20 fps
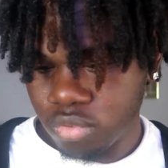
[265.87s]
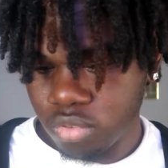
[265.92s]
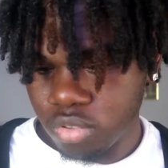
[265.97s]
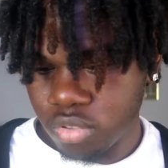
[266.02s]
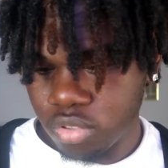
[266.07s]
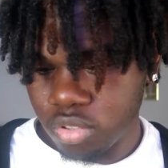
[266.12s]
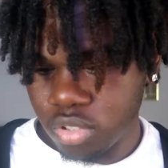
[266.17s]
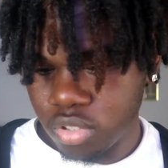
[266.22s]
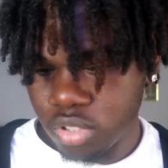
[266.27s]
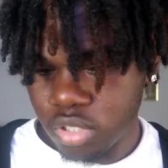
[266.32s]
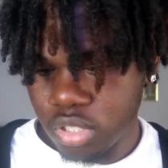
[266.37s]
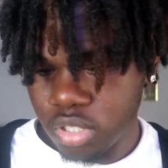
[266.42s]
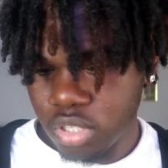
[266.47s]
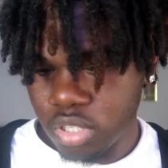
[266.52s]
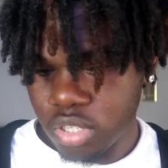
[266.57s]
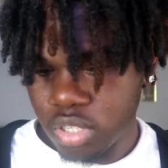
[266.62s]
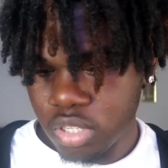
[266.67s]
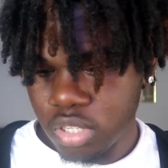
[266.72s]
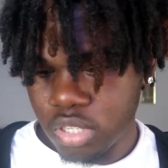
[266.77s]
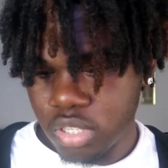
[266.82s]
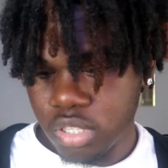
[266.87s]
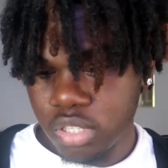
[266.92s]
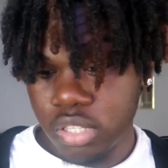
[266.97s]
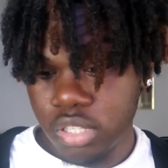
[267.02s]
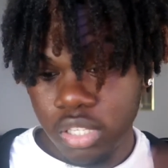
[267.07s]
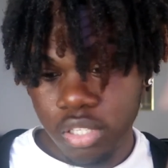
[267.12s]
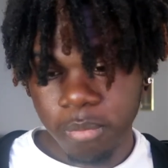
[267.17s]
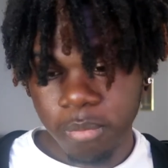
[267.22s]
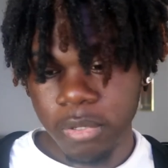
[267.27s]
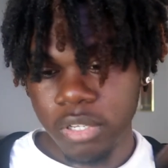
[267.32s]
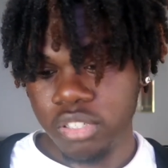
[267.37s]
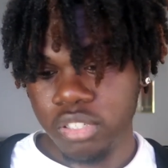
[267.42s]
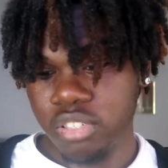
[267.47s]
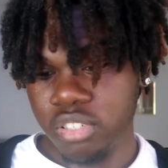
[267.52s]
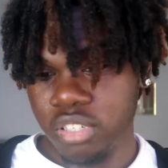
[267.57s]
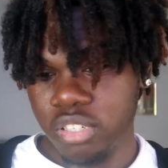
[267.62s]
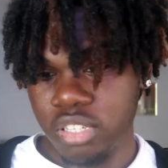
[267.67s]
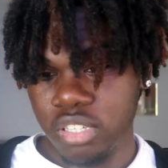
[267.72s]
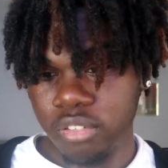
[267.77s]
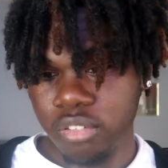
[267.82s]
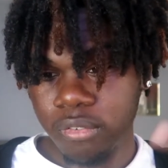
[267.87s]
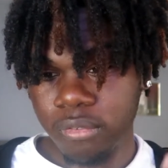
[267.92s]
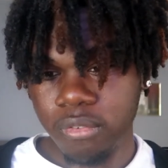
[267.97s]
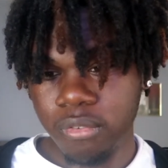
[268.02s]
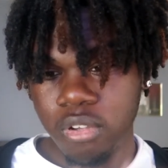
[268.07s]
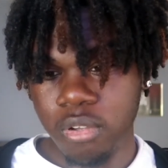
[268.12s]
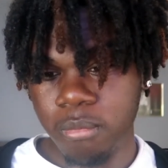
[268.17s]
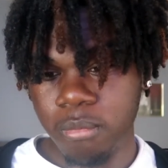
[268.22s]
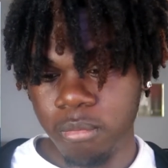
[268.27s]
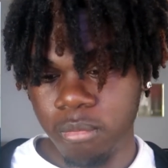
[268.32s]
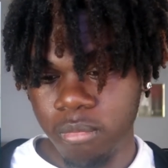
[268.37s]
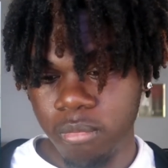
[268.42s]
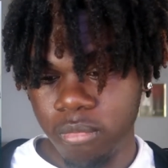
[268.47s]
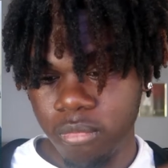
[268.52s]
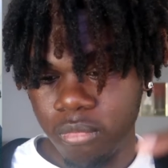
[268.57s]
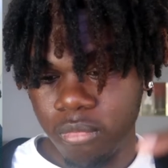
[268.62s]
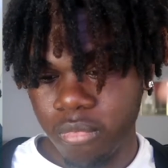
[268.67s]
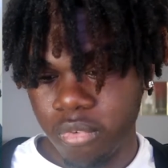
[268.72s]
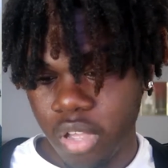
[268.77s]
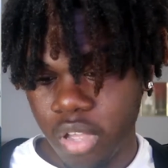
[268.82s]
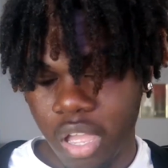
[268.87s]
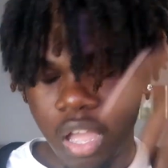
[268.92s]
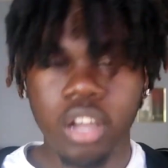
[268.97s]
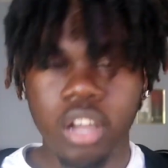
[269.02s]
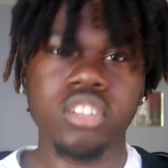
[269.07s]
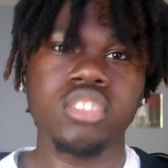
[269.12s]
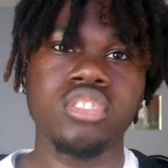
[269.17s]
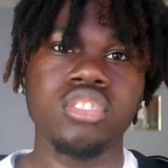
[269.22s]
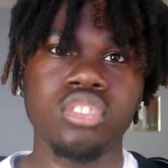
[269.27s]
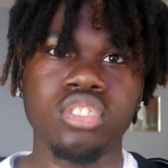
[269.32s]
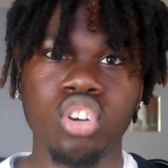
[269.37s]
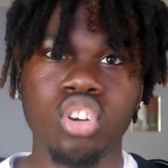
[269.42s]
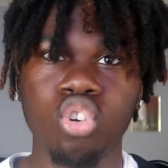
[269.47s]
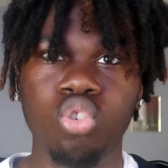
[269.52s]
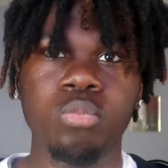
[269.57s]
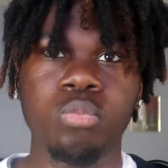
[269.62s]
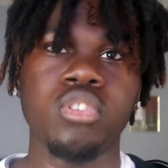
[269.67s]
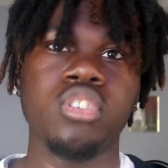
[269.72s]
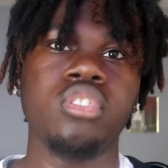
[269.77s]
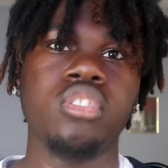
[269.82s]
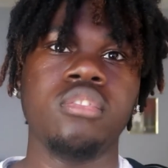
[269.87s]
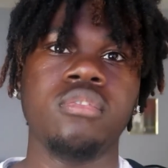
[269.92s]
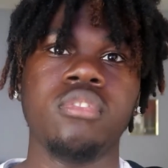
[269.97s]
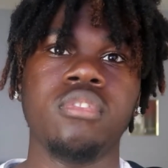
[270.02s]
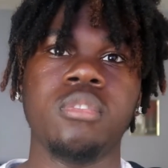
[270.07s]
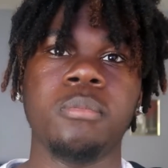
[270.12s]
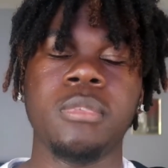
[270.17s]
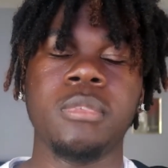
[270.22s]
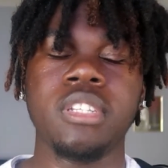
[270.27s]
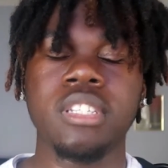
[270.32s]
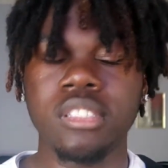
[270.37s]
Let's see, this picture is from October, you feel me?